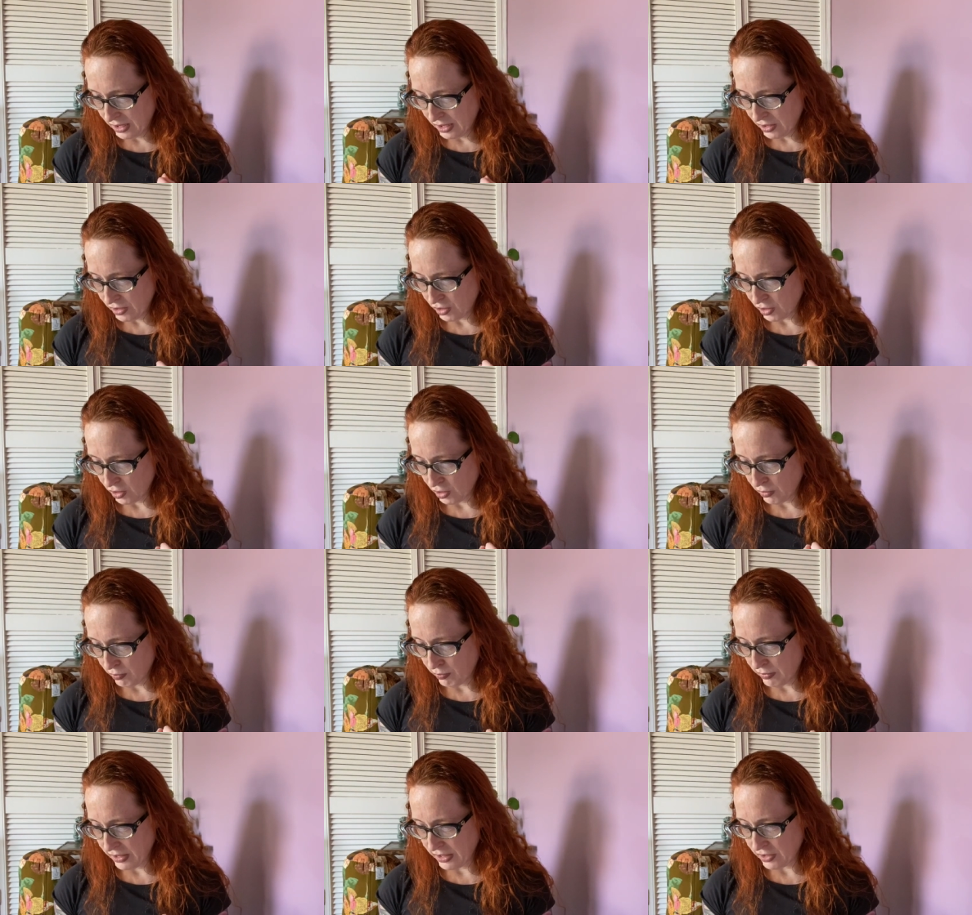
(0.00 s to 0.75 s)
So
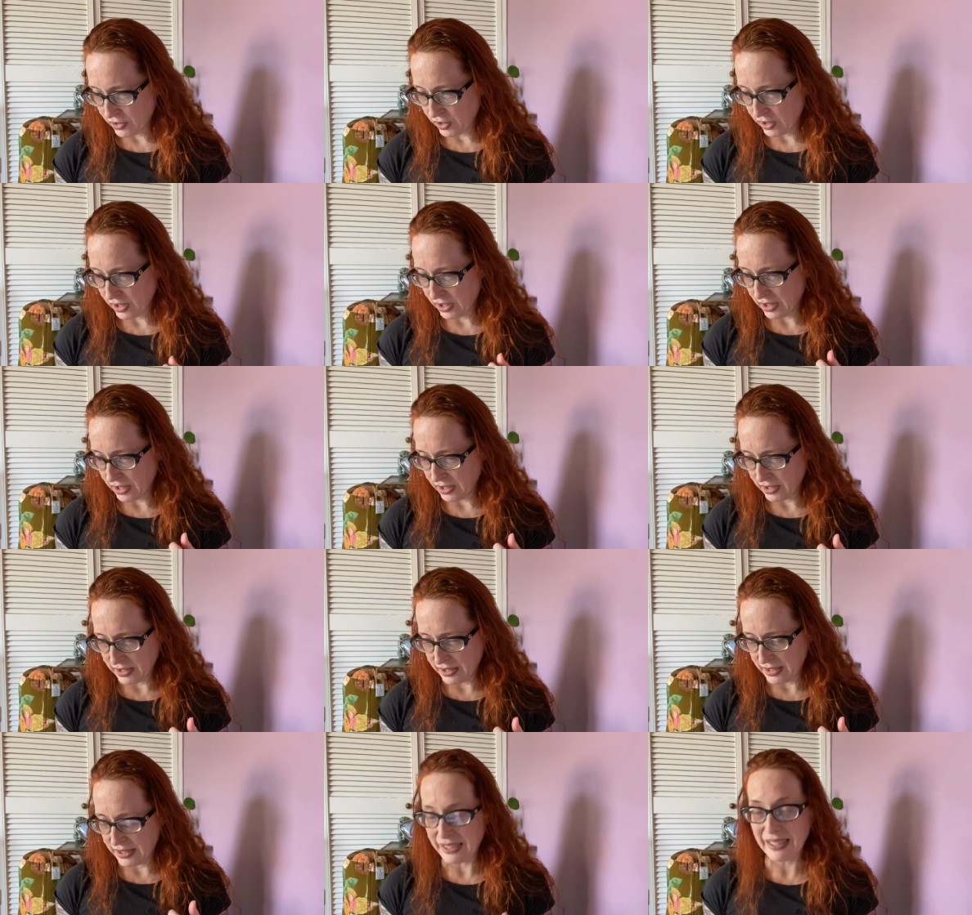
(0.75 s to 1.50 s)
things that you
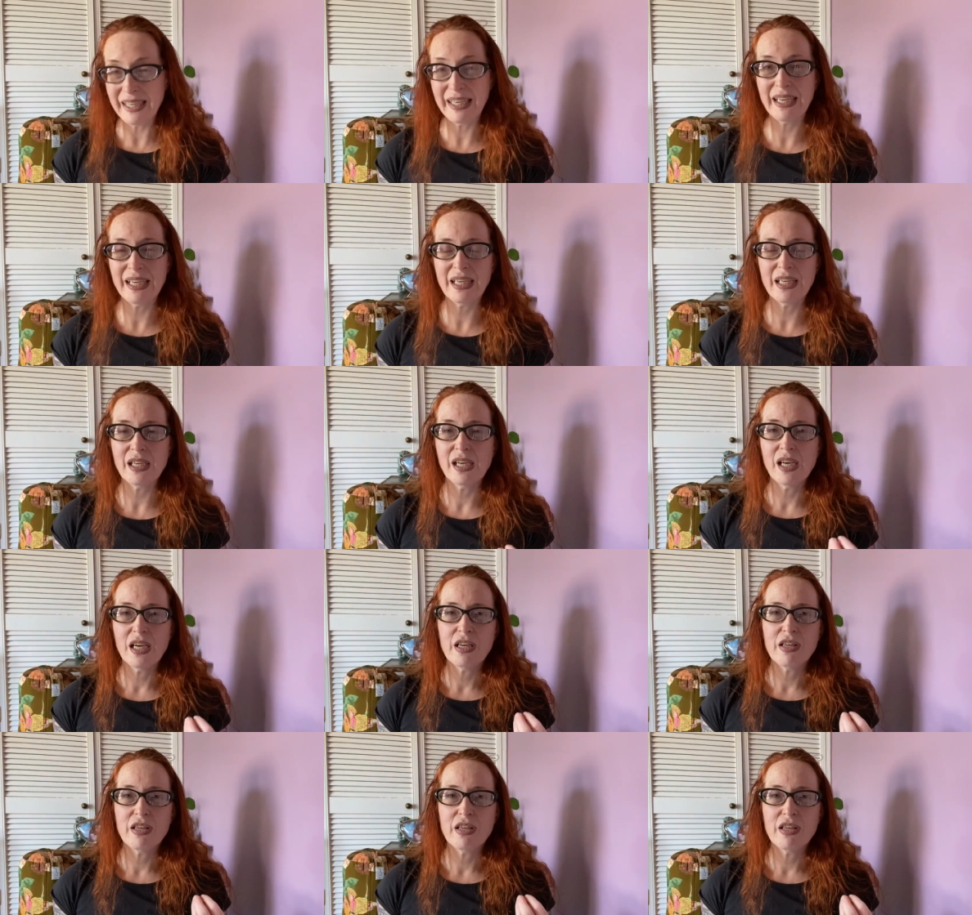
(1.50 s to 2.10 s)
can see,